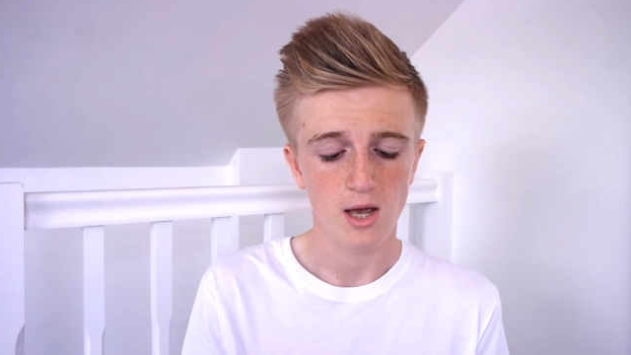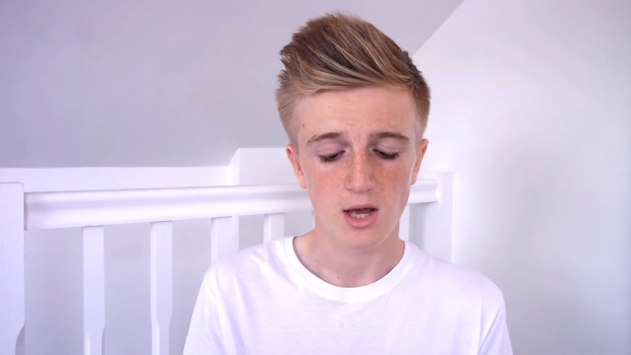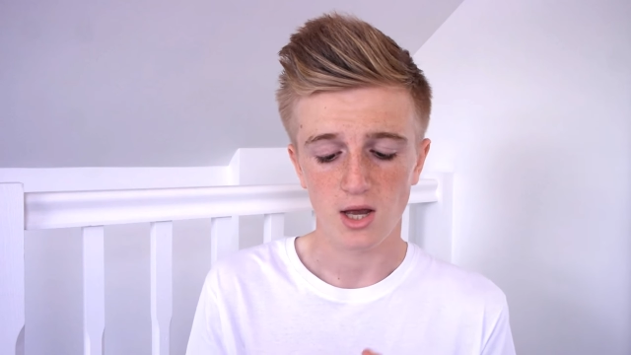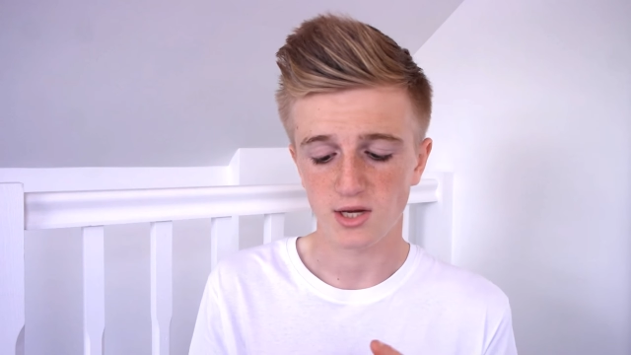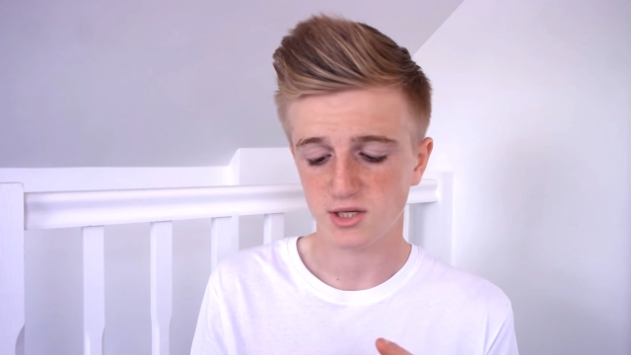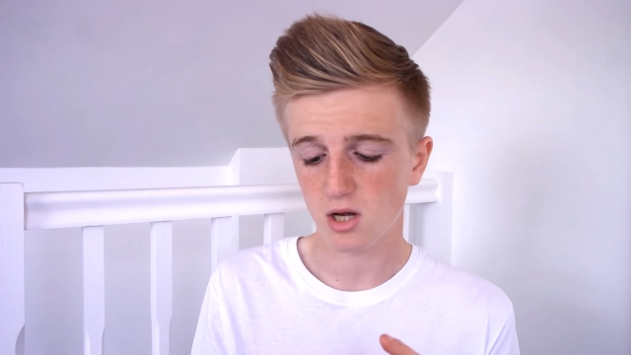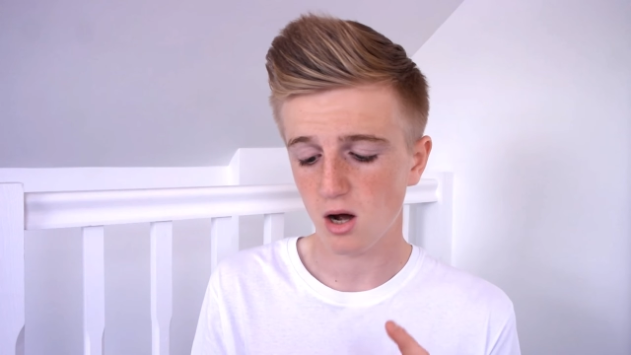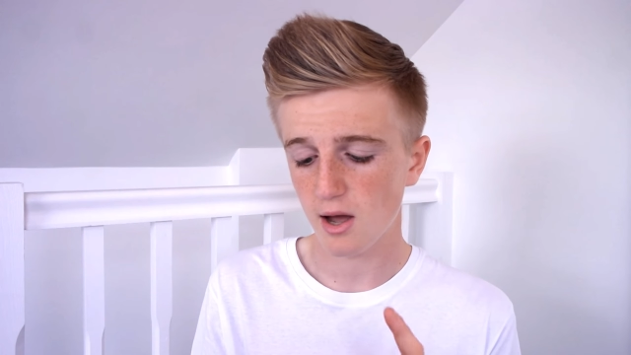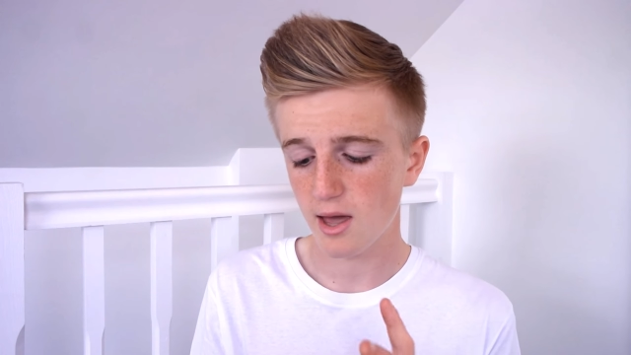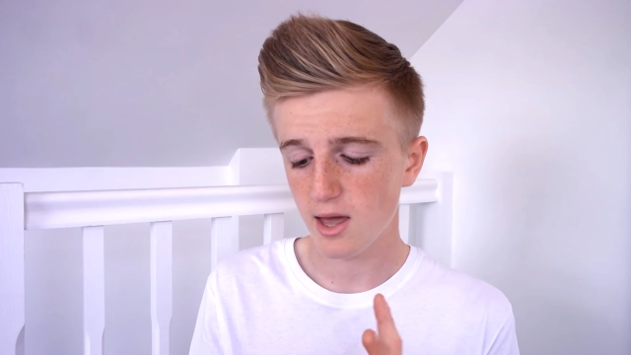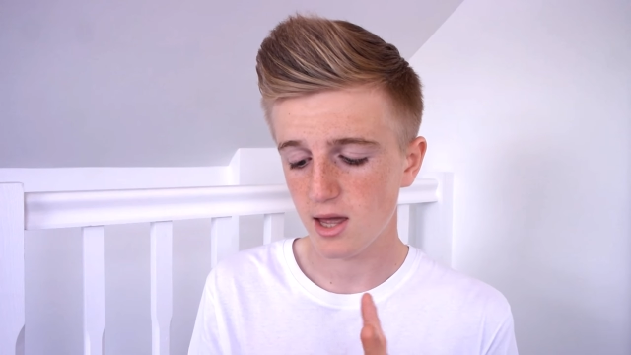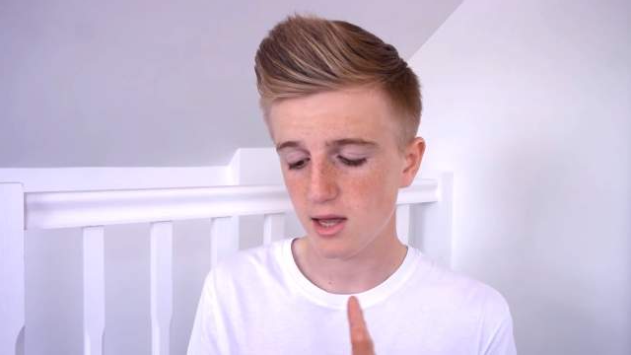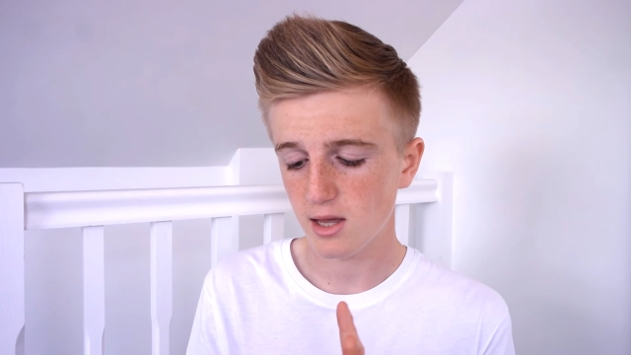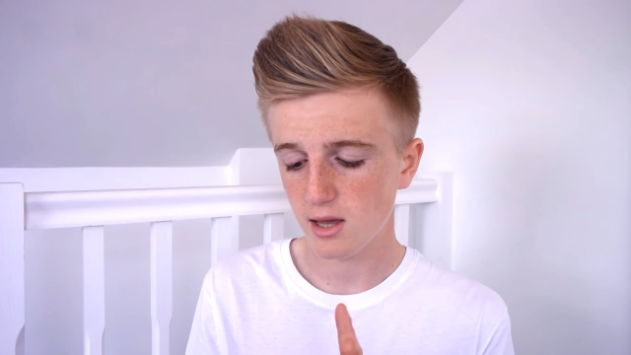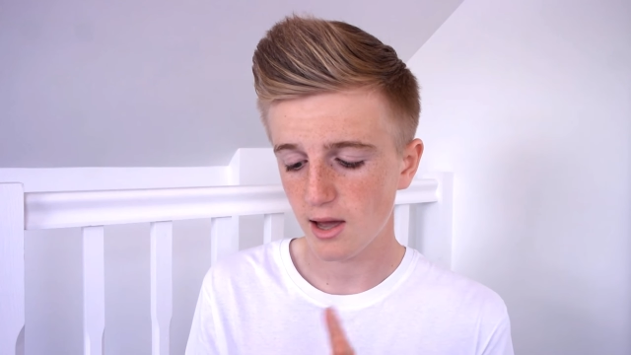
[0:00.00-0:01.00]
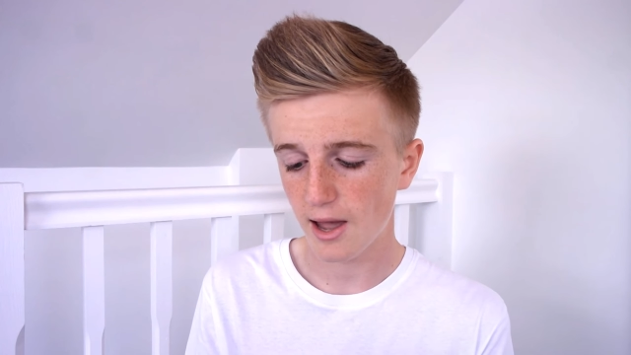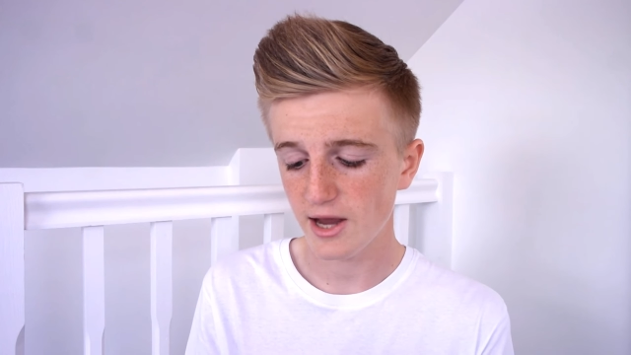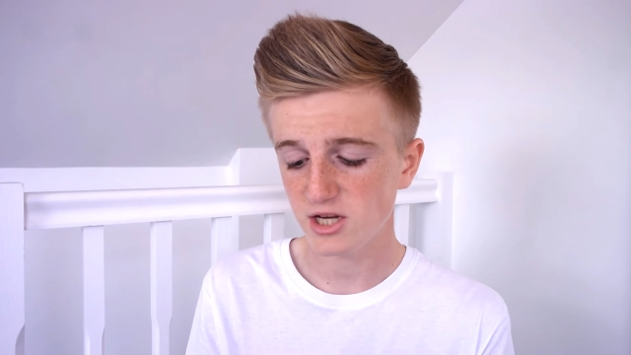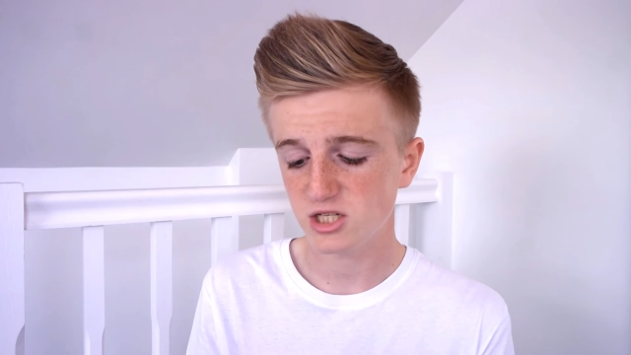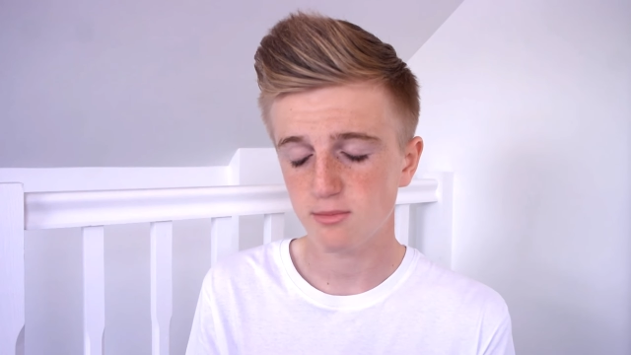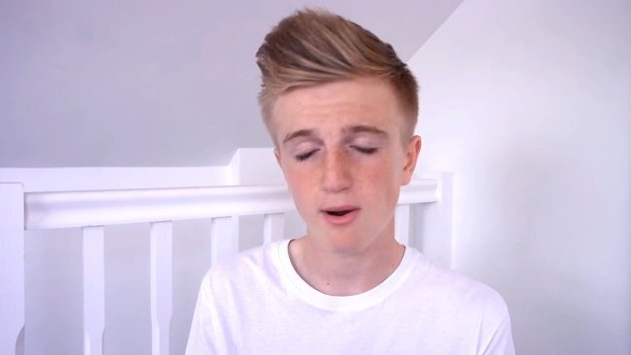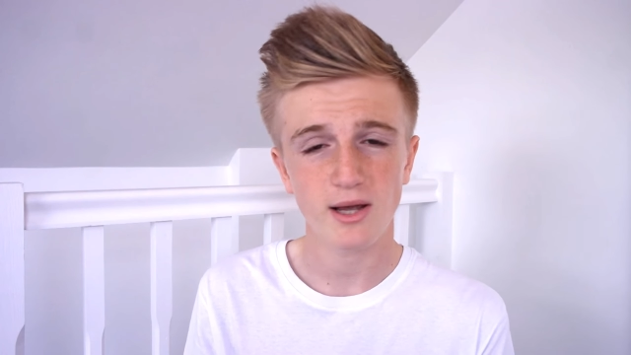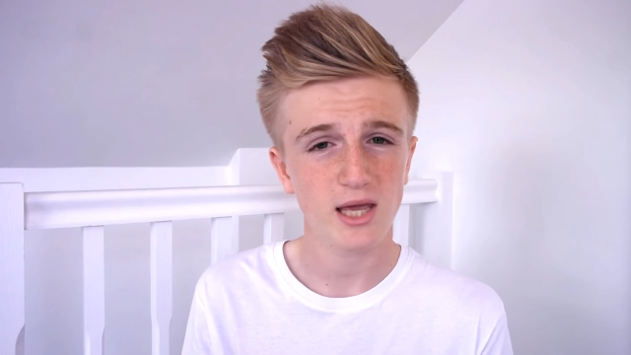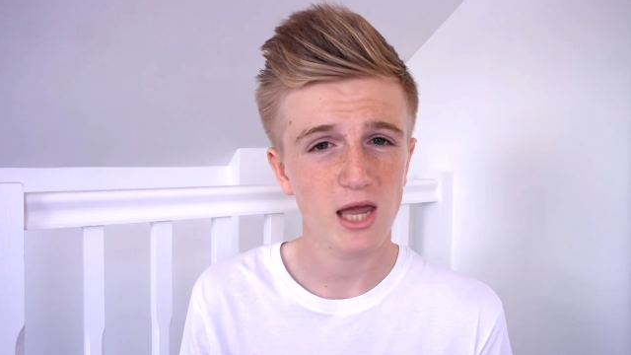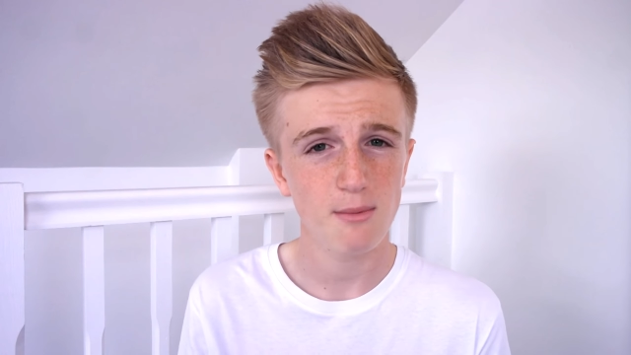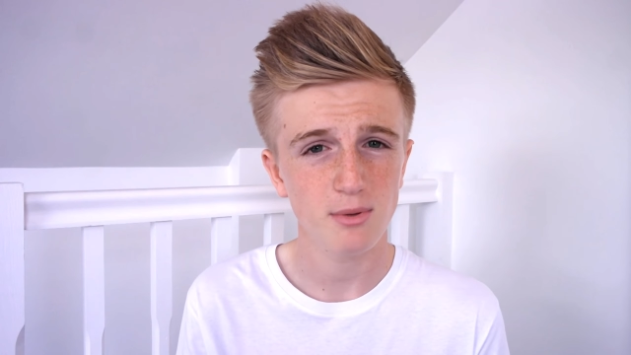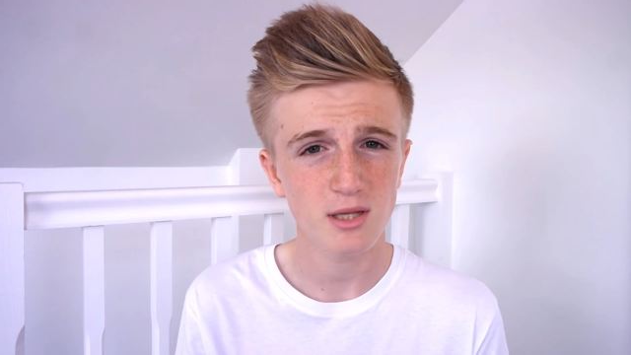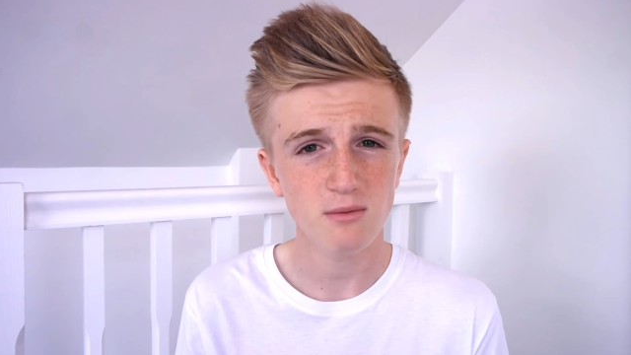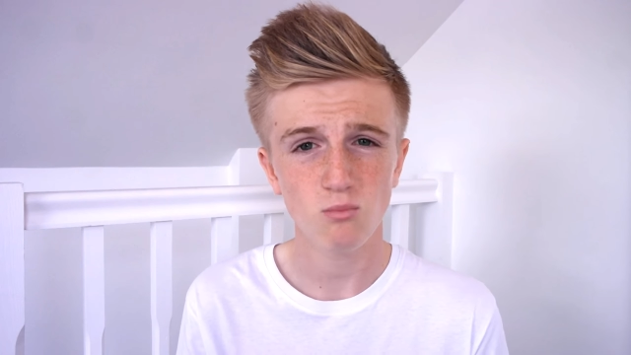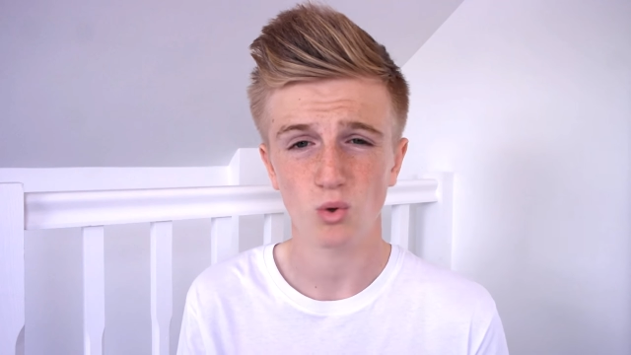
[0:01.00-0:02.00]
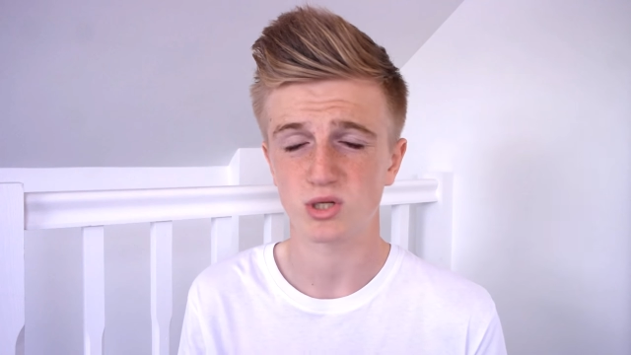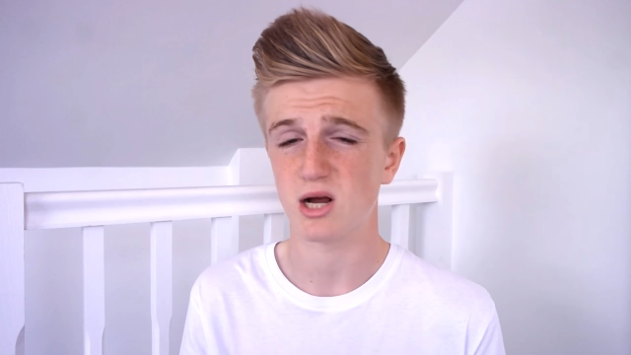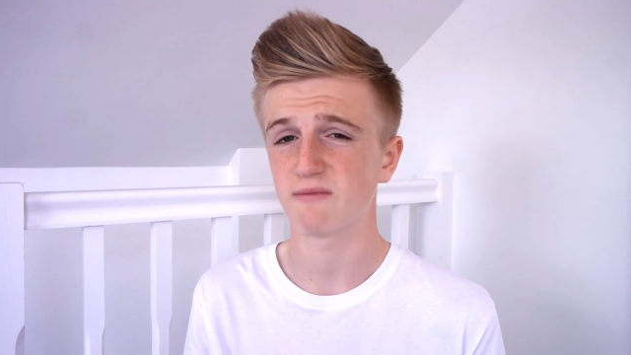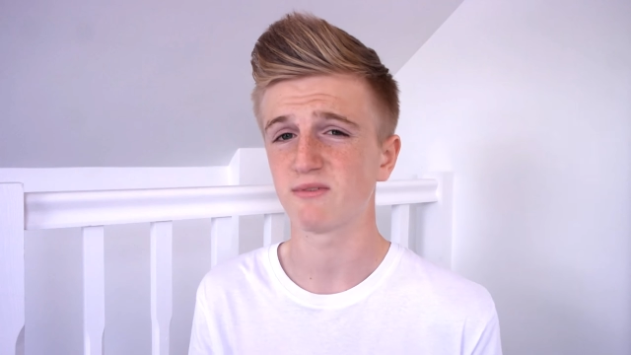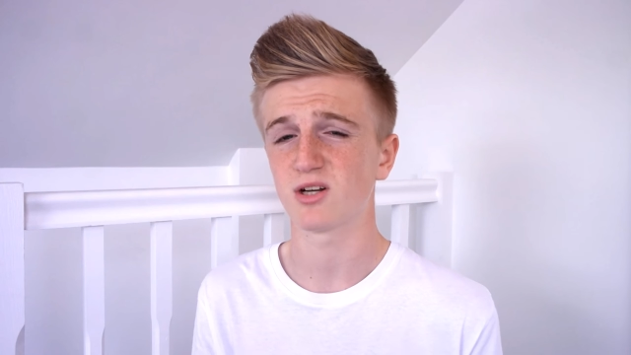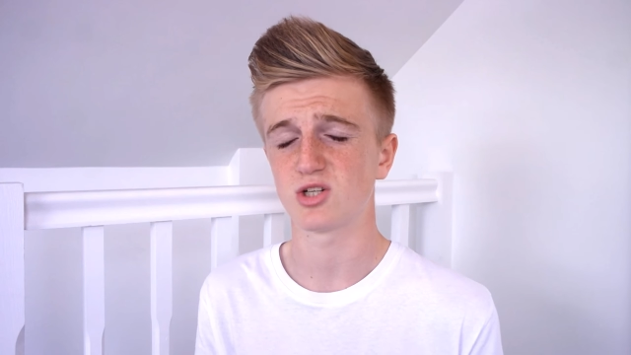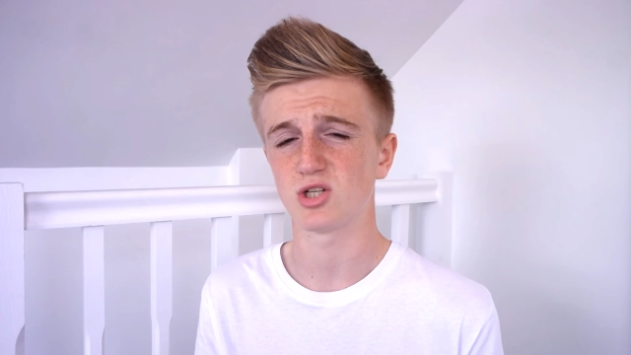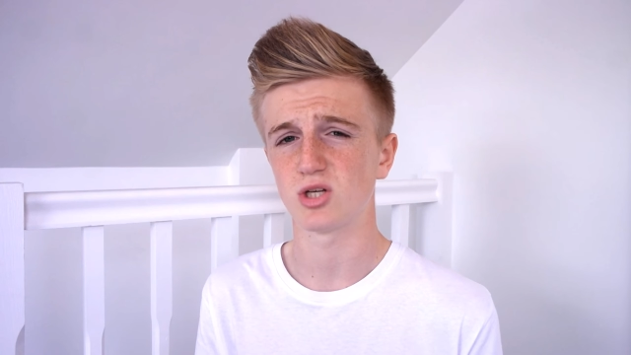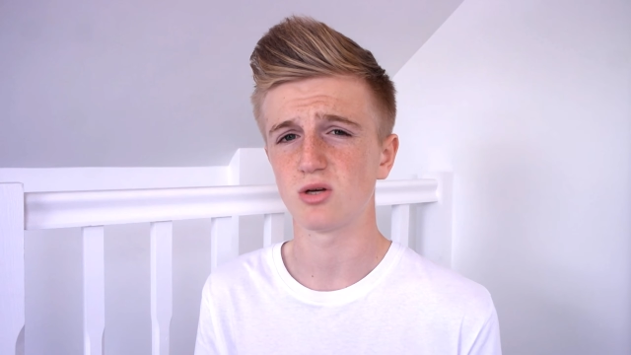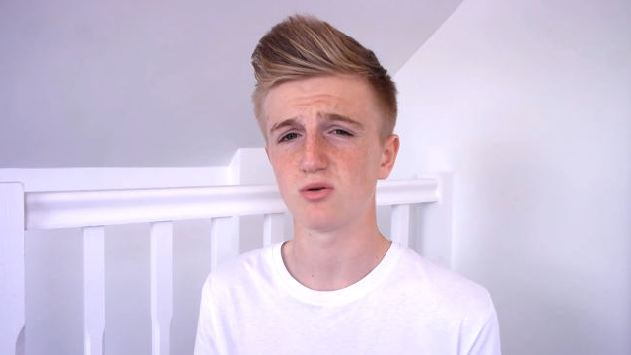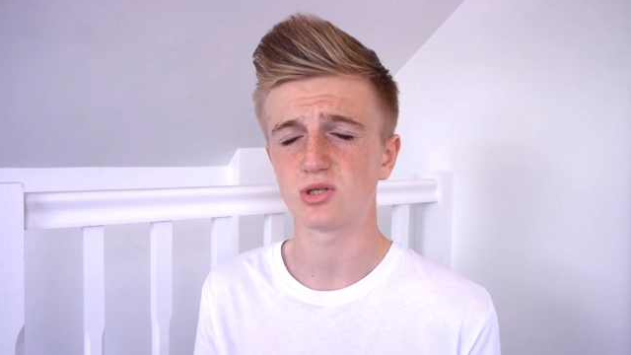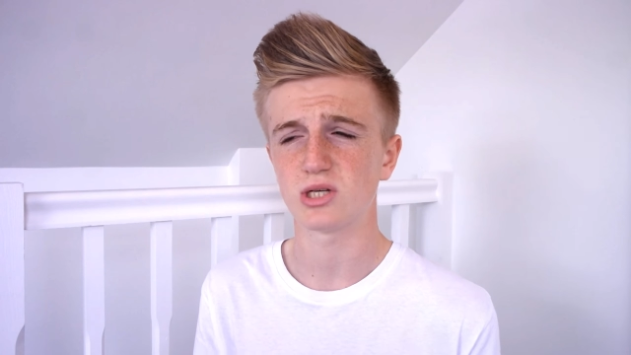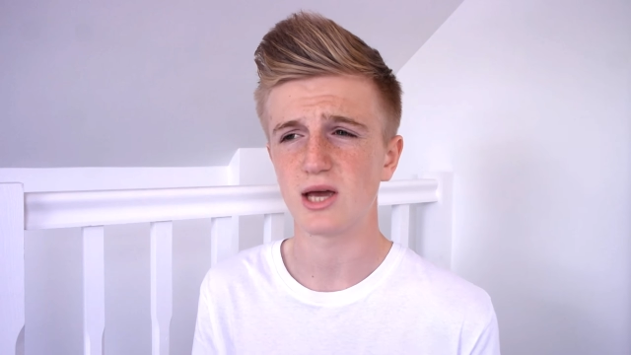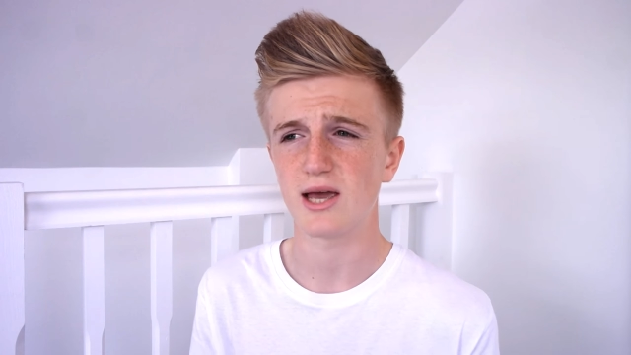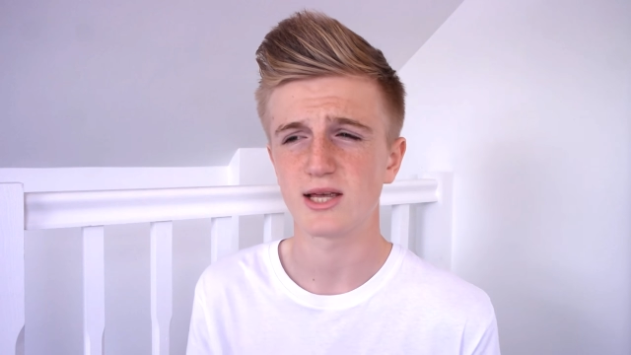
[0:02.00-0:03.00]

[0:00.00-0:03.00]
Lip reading: It's got a HDMI cable in, which I haven't actually used yet.